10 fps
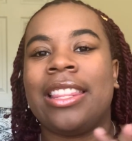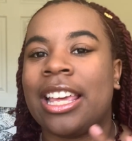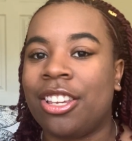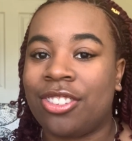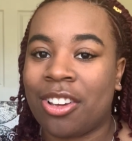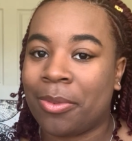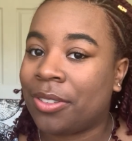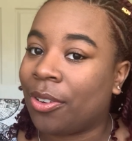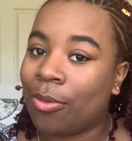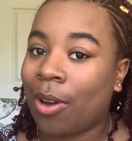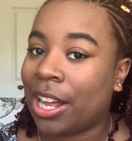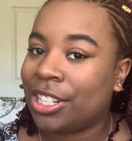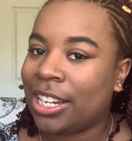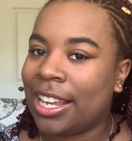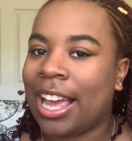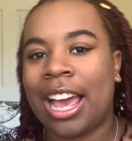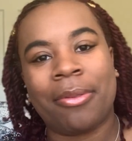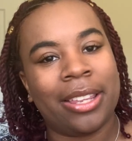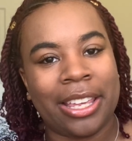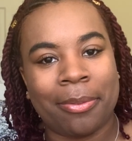Thank you so much for watching.
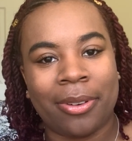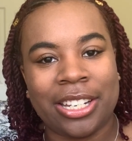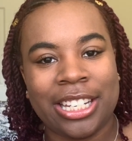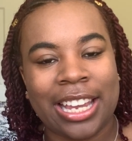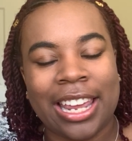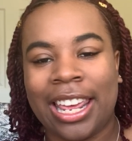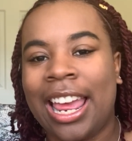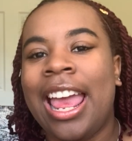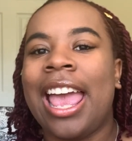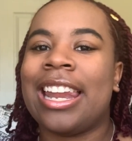I really appreciate it.